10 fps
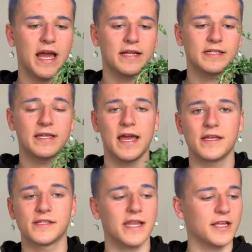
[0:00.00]
and a
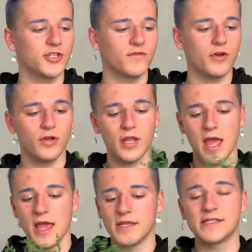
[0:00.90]
nice natural
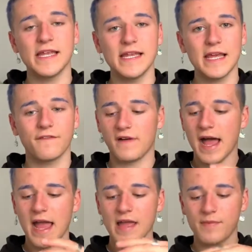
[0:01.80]
scenic
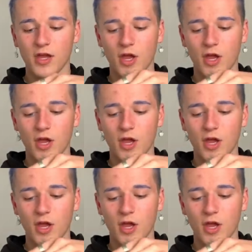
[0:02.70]
vibe.